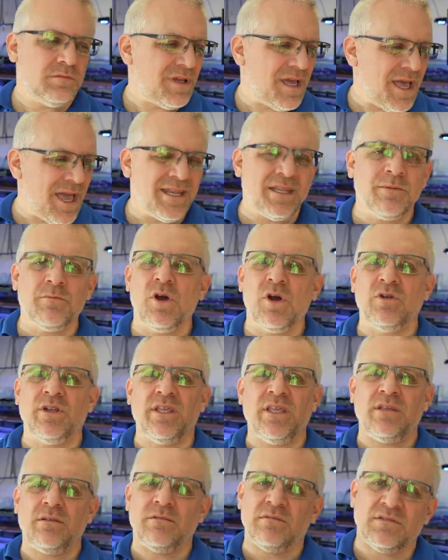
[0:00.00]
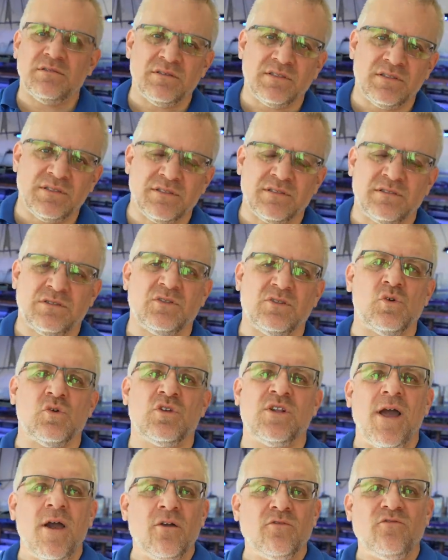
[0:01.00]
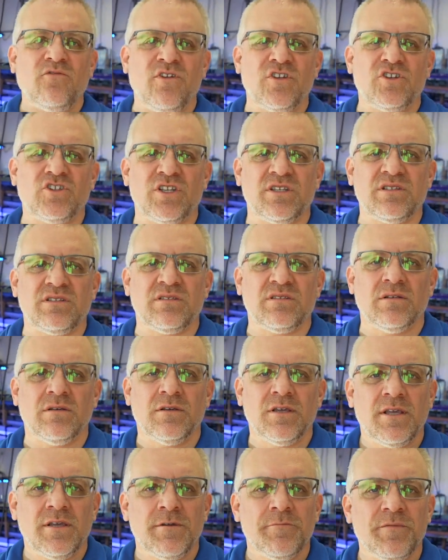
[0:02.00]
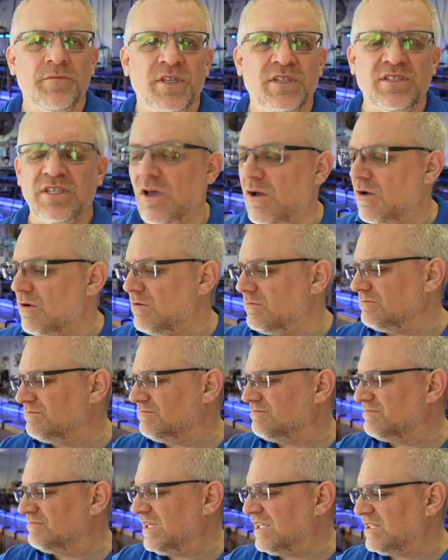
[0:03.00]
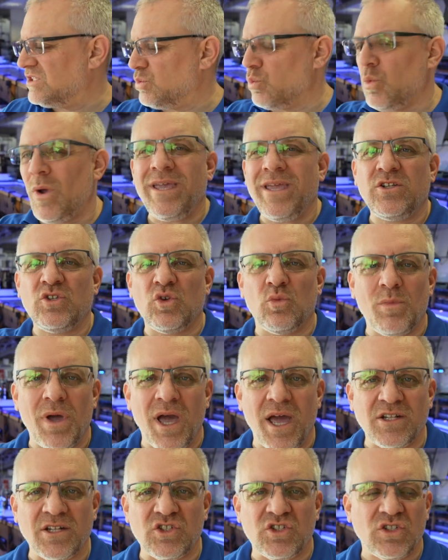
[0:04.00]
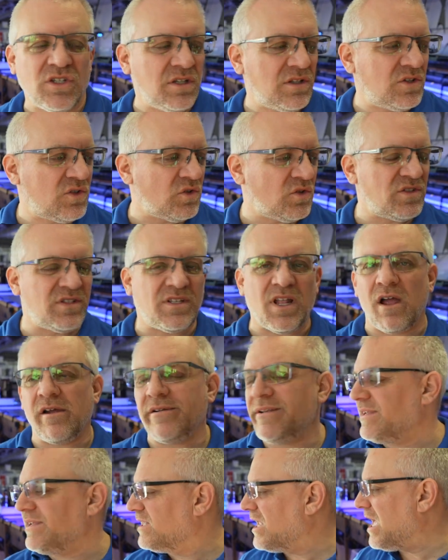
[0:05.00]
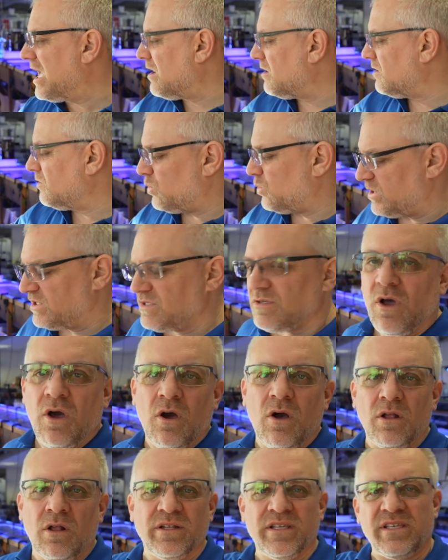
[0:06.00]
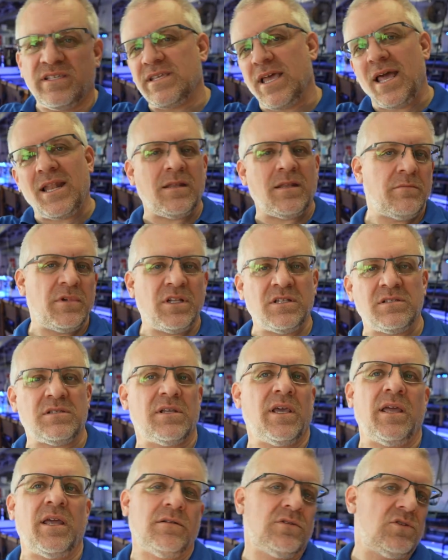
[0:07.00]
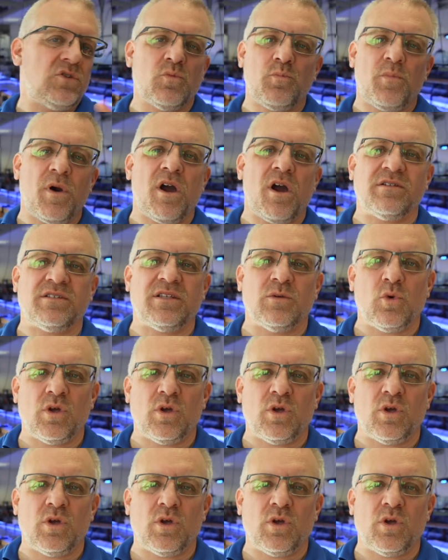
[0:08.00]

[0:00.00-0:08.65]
anemone, two clownfishes, so it's way too much to starting now with all these elements and two parts and